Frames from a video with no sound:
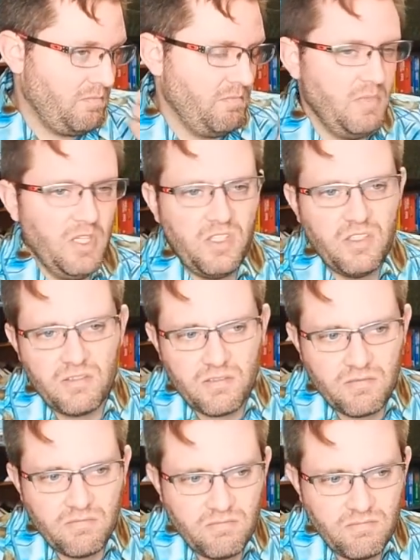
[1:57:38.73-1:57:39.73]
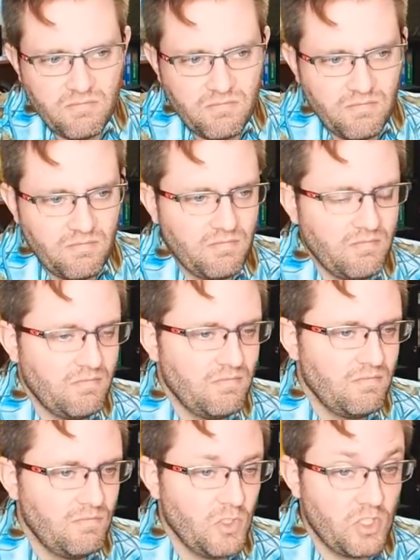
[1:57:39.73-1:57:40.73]
millions,
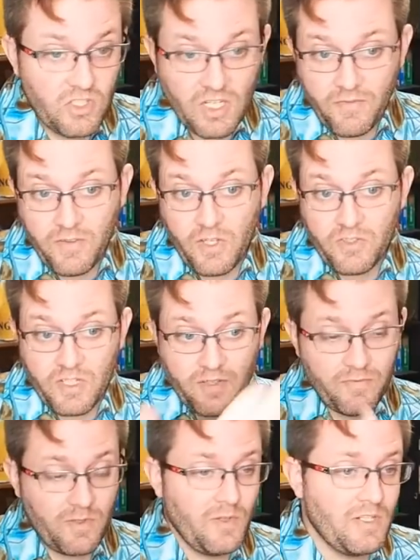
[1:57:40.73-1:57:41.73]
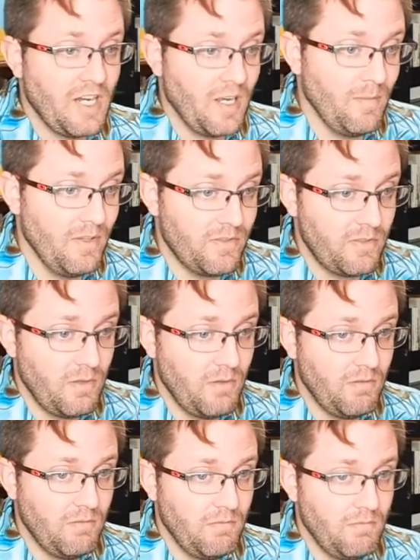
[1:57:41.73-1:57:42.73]
which is enough, also enough for retirement.
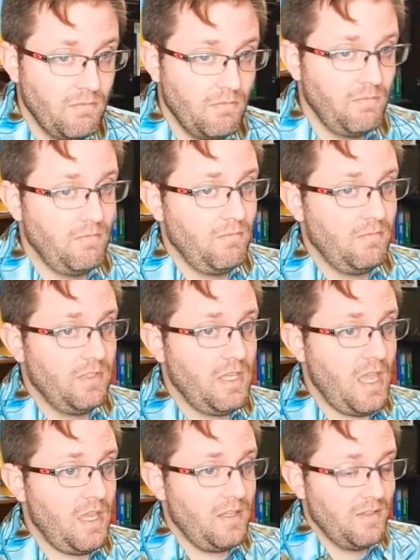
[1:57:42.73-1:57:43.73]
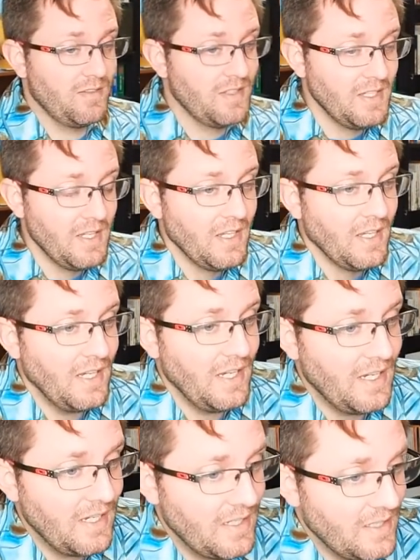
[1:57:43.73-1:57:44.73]
So, yay.
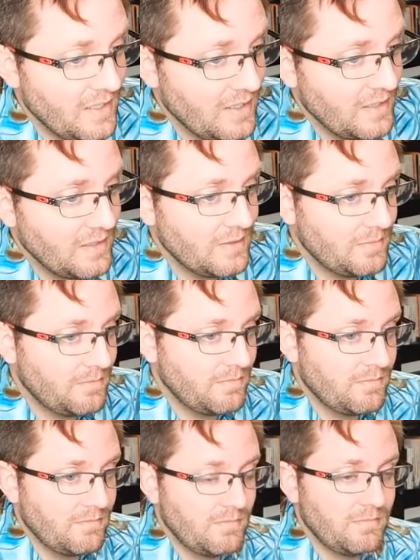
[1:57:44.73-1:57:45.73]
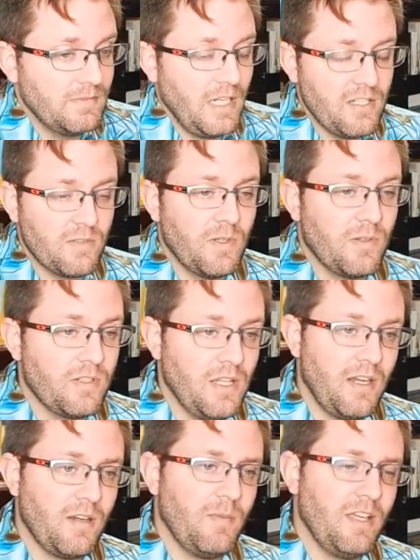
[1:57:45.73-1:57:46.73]
Uh, I just want to
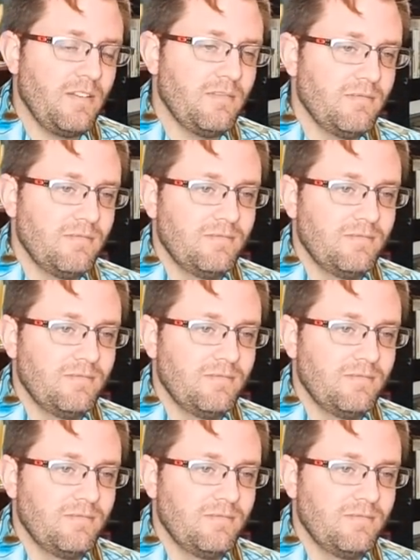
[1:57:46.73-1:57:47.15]
retire, man.